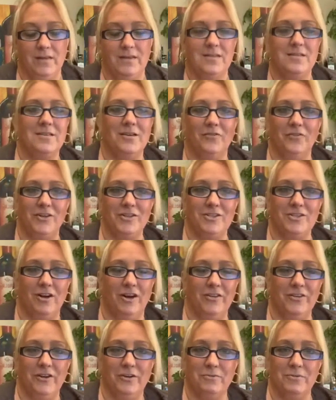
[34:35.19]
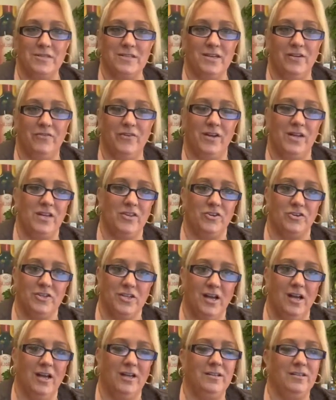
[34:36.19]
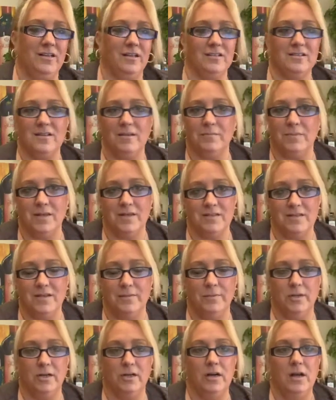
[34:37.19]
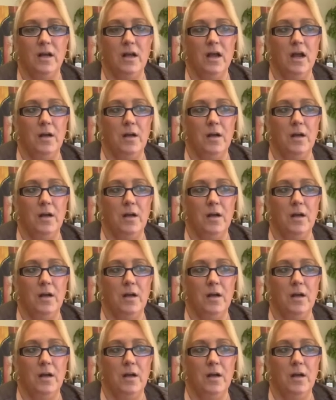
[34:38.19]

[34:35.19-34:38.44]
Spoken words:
the stuff I saw in there was stuff I'd either done something similar.